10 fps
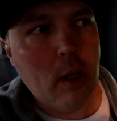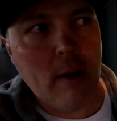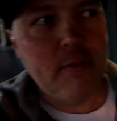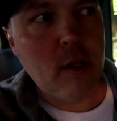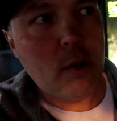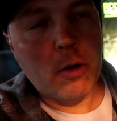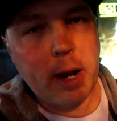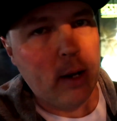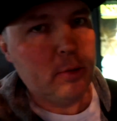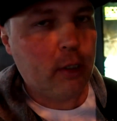gloves on the
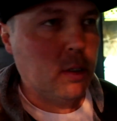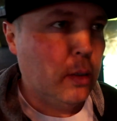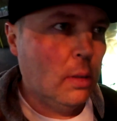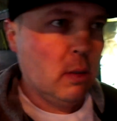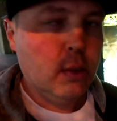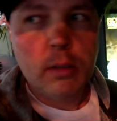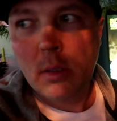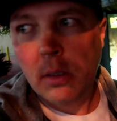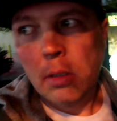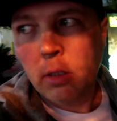ground.
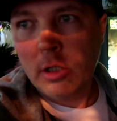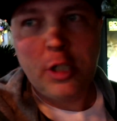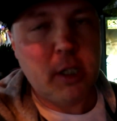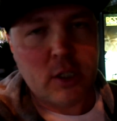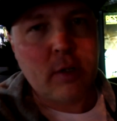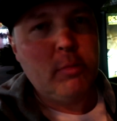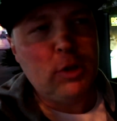Shit's,